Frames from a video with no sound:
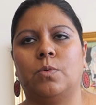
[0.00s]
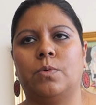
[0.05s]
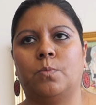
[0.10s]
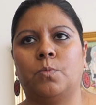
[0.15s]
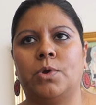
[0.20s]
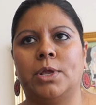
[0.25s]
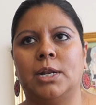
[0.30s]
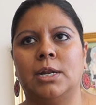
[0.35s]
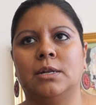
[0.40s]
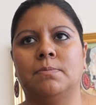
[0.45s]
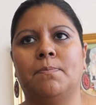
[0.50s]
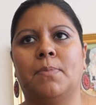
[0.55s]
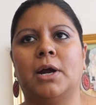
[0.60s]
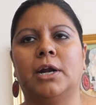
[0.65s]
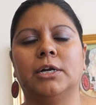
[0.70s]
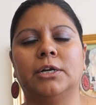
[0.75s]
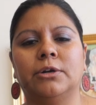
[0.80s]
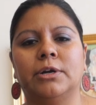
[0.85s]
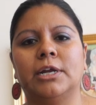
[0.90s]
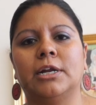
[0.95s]
when
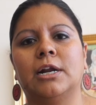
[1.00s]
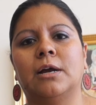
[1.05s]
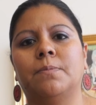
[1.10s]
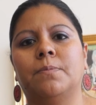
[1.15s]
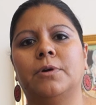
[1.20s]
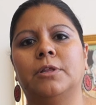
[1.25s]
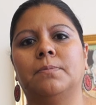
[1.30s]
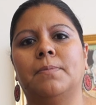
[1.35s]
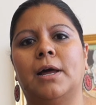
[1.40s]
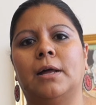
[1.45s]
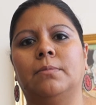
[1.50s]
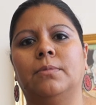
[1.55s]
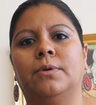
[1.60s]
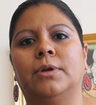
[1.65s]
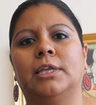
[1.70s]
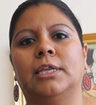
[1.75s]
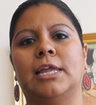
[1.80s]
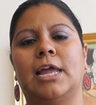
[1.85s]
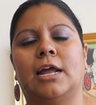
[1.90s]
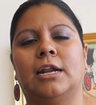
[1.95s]
partnering up with Pablo
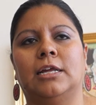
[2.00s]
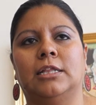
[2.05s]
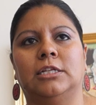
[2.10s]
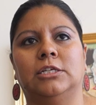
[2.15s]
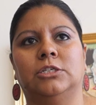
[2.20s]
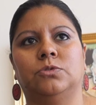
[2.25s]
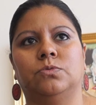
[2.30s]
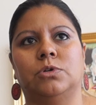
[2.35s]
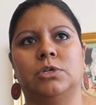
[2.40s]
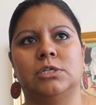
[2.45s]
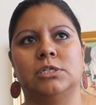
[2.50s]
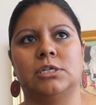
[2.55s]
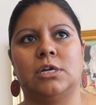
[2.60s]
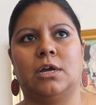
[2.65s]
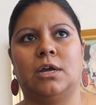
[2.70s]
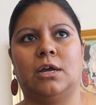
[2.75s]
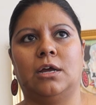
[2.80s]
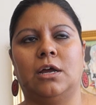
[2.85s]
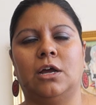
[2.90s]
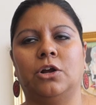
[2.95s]
and Diana, this was
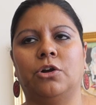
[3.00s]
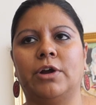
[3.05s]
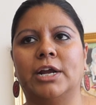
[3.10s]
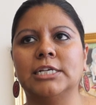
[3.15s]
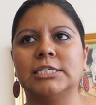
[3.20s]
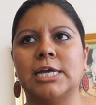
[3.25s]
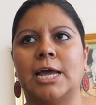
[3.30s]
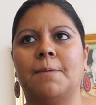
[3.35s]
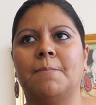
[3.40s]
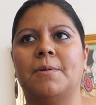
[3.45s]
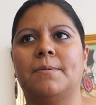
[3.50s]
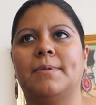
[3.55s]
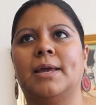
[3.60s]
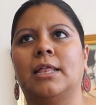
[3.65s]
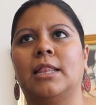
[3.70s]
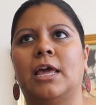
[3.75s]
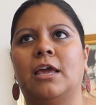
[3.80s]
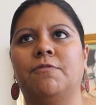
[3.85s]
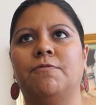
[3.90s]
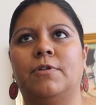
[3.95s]
a great time in
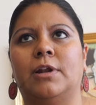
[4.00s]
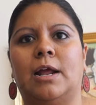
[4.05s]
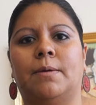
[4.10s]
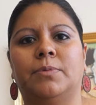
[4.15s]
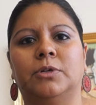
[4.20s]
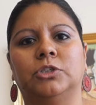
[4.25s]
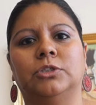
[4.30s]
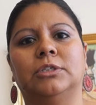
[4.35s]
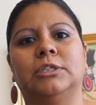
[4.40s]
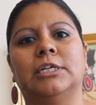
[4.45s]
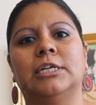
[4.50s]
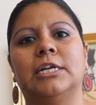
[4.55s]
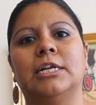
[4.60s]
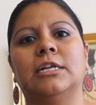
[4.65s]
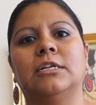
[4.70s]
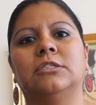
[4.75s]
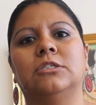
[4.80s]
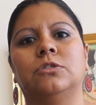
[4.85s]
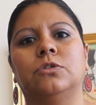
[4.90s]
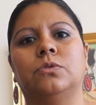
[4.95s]
my life, an
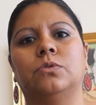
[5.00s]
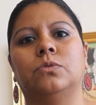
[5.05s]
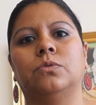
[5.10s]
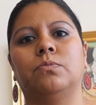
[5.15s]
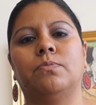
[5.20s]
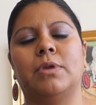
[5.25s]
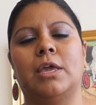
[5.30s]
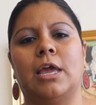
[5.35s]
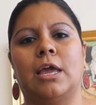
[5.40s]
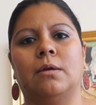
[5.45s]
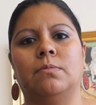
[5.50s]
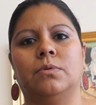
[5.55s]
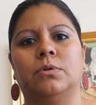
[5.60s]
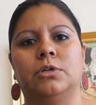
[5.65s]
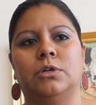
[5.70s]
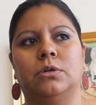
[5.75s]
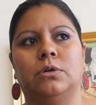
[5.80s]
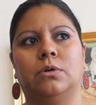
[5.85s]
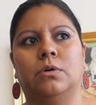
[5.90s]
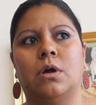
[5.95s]
opportunity to be able
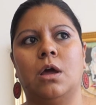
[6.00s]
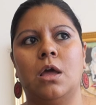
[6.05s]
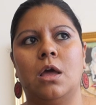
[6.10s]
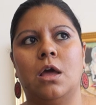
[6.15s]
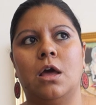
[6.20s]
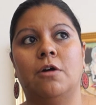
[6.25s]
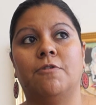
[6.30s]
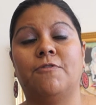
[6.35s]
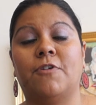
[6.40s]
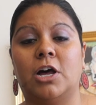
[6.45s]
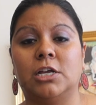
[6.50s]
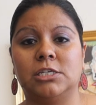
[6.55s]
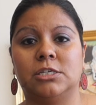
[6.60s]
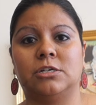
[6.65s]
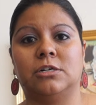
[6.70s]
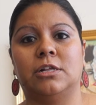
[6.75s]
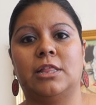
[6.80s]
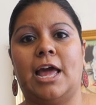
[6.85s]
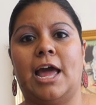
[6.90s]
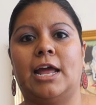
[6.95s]
to
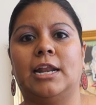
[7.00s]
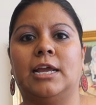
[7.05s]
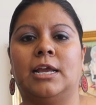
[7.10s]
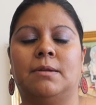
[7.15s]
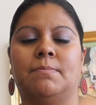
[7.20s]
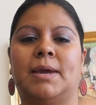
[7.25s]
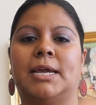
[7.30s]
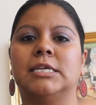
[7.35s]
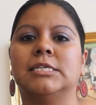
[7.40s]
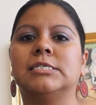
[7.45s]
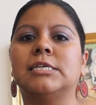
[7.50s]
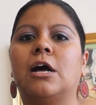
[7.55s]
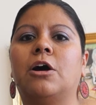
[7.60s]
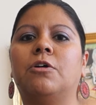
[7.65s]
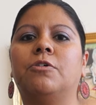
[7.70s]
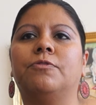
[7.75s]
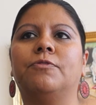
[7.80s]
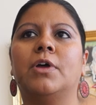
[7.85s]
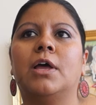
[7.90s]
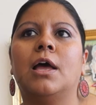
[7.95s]
foster that in
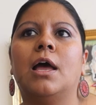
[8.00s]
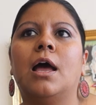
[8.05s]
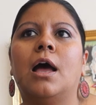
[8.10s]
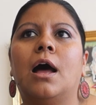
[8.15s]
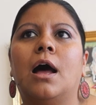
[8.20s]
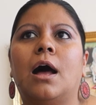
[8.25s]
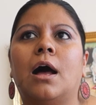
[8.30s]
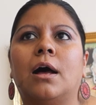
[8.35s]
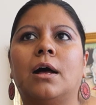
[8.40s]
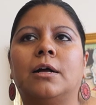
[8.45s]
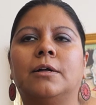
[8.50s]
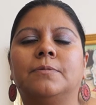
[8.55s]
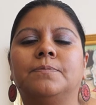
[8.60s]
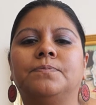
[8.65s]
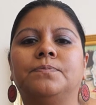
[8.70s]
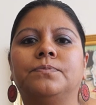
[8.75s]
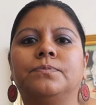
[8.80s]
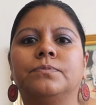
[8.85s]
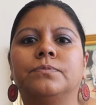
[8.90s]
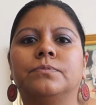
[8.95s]
myself.
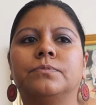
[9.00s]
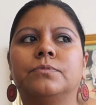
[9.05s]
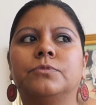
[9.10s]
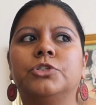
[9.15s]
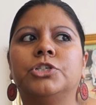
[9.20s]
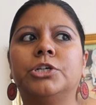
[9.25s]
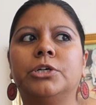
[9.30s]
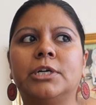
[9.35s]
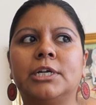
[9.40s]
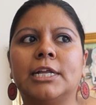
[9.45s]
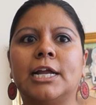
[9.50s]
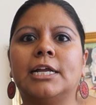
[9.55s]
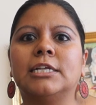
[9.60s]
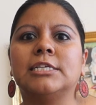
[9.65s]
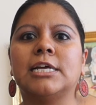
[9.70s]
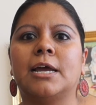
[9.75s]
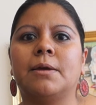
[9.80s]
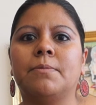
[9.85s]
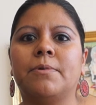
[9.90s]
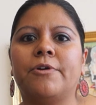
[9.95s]
During that
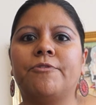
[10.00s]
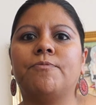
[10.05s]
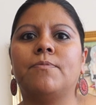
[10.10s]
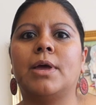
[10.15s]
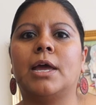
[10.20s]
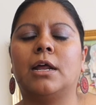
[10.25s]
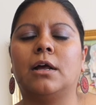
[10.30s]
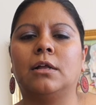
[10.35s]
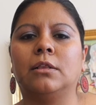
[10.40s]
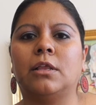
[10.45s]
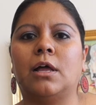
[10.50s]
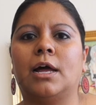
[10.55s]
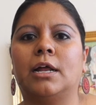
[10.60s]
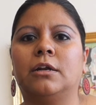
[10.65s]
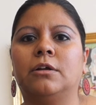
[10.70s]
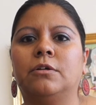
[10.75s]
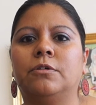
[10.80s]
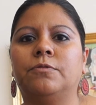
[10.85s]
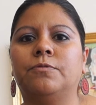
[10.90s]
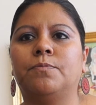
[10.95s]
time, I've met a
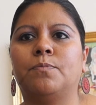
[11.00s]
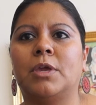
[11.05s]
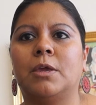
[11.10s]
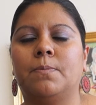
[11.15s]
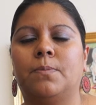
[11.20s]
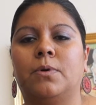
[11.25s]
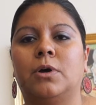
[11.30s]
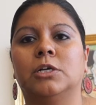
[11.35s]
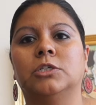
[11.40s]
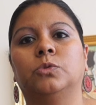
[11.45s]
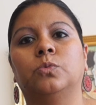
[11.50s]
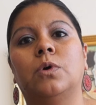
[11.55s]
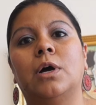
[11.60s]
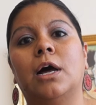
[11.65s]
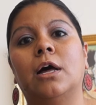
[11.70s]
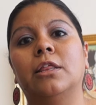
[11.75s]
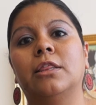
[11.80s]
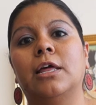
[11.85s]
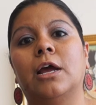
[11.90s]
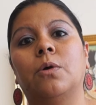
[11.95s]
lot of people as
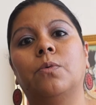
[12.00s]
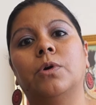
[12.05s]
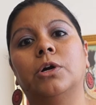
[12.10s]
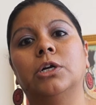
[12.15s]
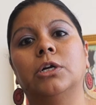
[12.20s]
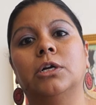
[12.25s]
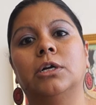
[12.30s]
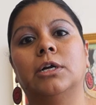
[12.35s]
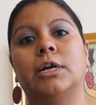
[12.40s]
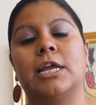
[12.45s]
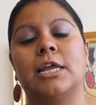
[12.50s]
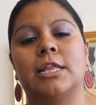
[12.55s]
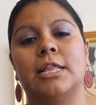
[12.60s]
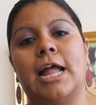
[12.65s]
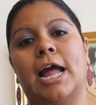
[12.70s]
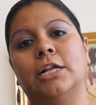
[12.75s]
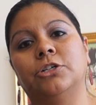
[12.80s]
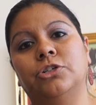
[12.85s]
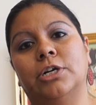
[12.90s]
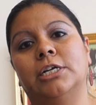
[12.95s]
well that were in
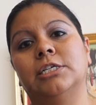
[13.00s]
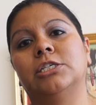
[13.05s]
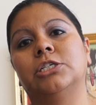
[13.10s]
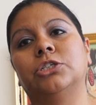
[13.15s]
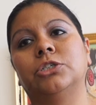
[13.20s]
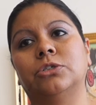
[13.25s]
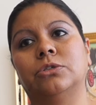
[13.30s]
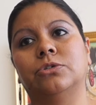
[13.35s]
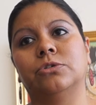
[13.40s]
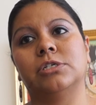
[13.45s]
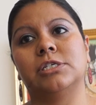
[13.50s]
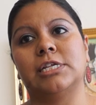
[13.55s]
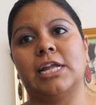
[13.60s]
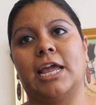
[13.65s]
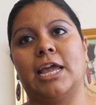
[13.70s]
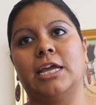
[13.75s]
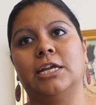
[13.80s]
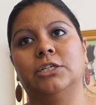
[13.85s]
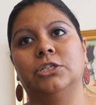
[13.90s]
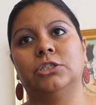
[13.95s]
that transitional
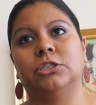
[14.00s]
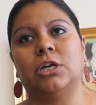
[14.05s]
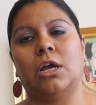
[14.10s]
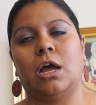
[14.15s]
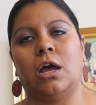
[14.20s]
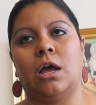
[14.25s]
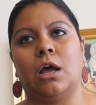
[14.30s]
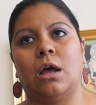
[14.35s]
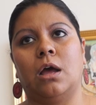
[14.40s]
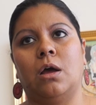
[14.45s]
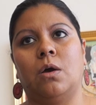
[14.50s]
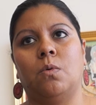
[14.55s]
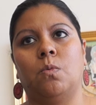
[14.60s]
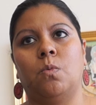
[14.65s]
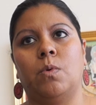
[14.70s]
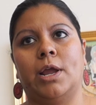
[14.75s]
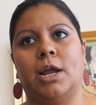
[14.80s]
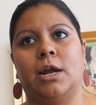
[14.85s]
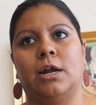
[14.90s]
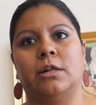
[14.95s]
stage
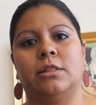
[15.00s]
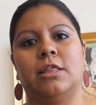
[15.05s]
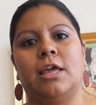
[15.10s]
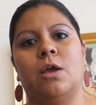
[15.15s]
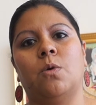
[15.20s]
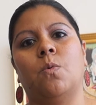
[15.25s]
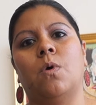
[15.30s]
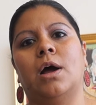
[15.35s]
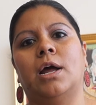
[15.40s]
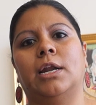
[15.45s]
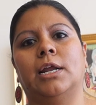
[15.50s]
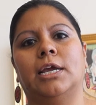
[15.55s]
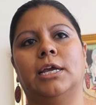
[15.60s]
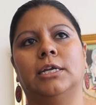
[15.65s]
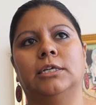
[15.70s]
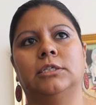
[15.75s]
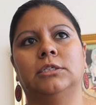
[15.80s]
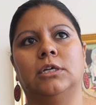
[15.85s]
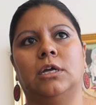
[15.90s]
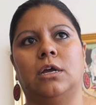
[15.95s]
where they
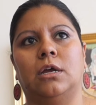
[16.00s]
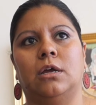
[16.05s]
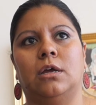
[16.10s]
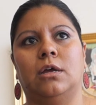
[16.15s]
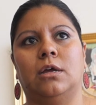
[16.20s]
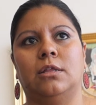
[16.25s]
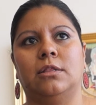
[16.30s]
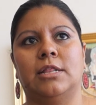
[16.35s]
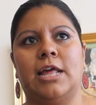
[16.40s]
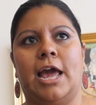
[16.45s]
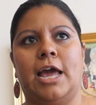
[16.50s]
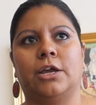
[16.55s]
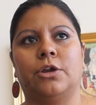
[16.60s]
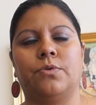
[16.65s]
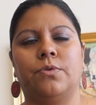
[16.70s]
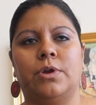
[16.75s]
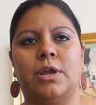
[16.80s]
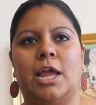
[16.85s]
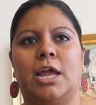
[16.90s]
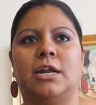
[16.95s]
wanted that
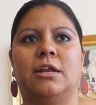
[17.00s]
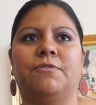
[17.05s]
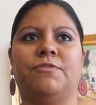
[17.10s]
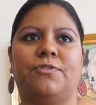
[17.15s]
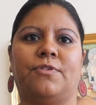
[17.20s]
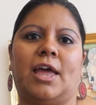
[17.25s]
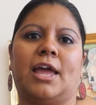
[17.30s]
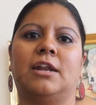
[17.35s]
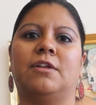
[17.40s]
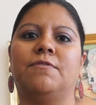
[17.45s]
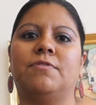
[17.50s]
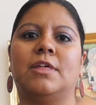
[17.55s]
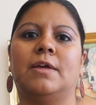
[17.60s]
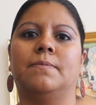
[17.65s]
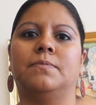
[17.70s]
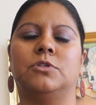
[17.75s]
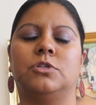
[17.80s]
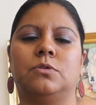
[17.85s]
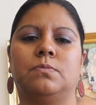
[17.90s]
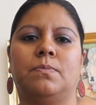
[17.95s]
creative side of
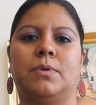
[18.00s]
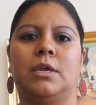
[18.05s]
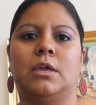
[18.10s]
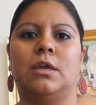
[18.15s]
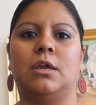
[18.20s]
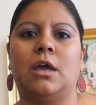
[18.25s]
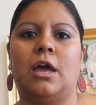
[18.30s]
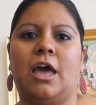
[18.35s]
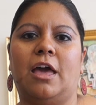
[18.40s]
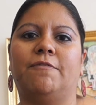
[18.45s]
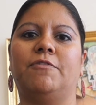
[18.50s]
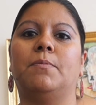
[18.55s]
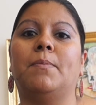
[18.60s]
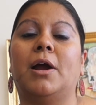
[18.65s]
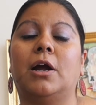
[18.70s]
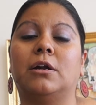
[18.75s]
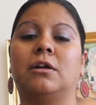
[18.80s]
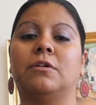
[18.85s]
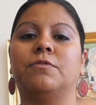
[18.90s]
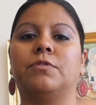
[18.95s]
them to be a heavy
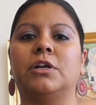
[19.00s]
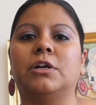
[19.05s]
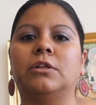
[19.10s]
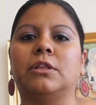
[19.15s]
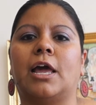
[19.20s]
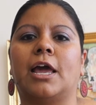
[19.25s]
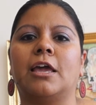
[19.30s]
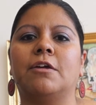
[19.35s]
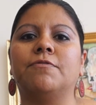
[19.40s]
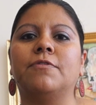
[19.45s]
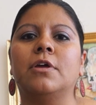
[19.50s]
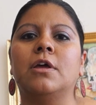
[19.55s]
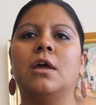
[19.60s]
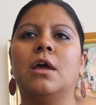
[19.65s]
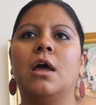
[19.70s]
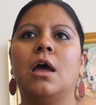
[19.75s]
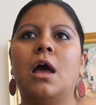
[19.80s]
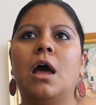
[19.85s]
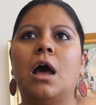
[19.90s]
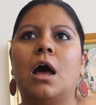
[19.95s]
part of their life.
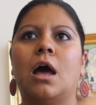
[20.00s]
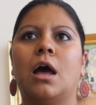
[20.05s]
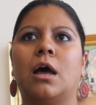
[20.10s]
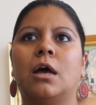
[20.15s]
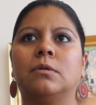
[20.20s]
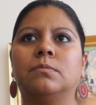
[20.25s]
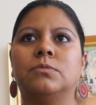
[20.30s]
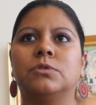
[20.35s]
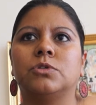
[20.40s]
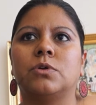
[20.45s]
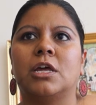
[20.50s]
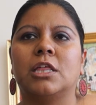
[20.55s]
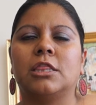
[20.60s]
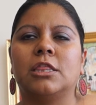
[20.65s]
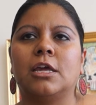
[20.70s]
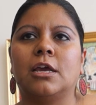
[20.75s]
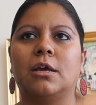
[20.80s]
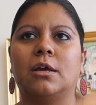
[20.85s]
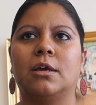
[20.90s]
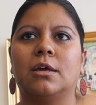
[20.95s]
So I
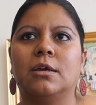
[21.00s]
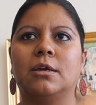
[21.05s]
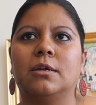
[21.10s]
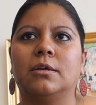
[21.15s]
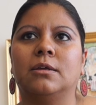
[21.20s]
think